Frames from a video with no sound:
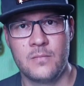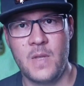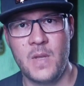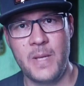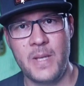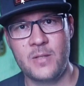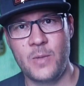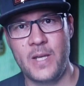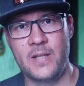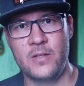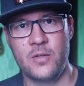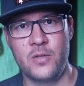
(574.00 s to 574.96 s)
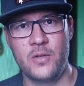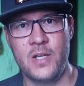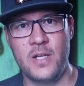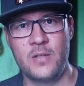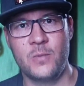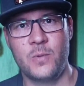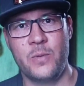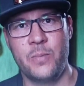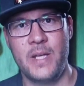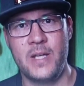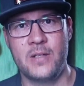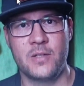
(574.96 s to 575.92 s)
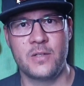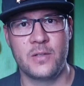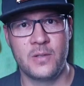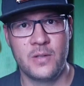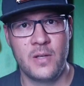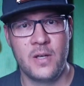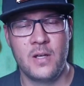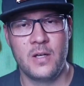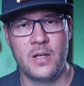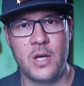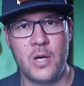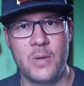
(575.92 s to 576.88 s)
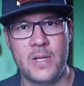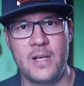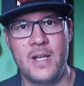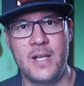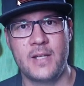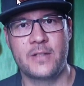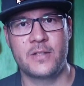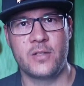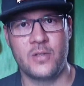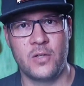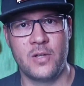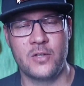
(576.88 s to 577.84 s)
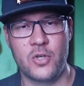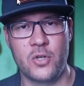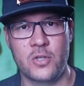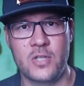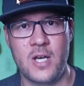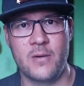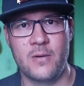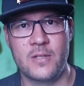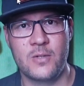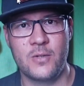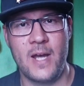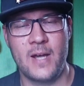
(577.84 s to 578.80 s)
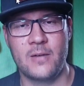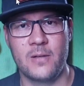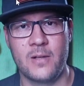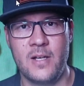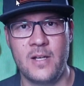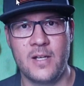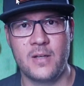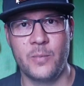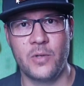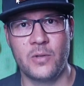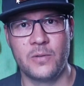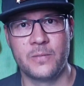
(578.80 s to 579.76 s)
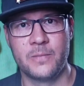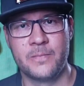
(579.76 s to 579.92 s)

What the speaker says: The best way to do this would be to lower the links on the shock towers to angle the link more.